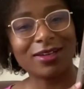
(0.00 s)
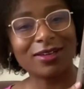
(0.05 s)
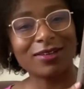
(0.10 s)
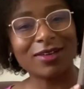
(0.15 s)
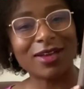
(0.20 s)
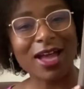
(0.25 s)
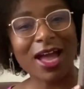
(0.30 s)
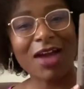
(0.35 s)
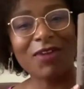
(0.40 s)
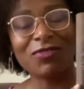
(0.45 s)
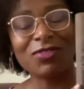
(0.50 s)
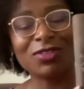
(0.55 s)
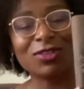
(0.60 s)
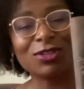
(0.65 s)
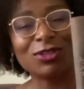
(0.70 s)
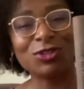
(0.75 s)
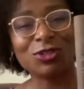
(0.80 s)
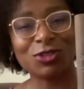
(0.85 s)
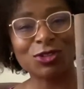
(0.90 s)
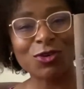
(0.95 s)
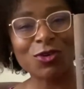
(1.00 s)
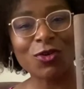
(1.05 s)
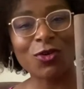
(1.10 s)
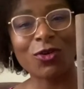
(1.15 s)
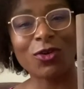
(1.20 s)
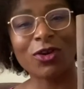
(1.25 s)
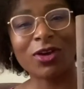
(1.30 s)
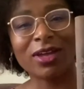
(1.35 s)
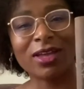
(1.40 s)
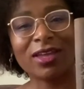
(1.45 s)
having the
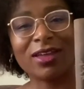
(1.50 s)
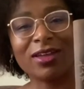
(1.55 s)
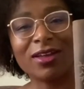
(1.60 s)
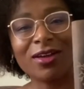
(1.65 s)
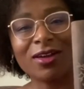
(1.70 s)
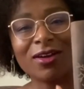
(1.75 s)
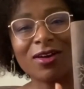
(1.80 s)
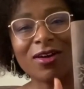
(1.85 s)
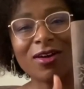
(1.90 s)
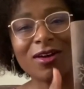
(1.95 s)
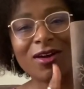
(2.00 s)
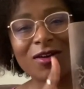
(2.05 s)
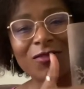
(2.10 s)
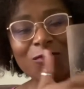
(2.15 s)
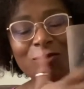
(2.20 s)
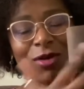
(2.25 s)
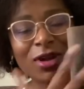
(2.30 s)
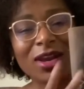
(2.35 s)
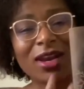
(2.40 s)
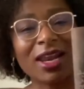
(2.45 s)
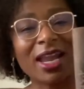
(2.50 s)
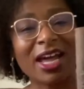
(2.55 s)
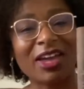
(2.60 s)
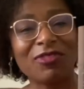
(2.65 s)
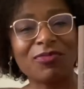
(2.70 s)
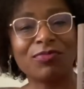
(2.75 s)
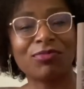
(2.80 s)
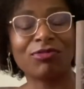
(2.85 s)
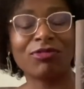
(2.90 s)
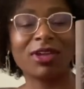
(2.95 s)
joy of what life
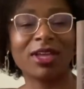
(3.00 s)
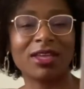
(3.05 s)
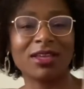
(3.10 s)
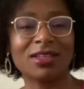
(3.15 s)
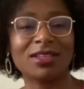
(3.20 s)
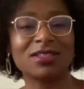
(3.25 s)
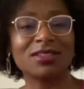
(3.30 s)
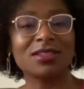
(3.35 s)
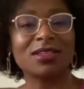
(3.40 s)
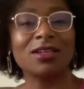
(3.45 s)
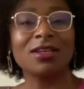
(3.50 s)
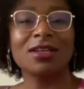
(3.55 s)
brings.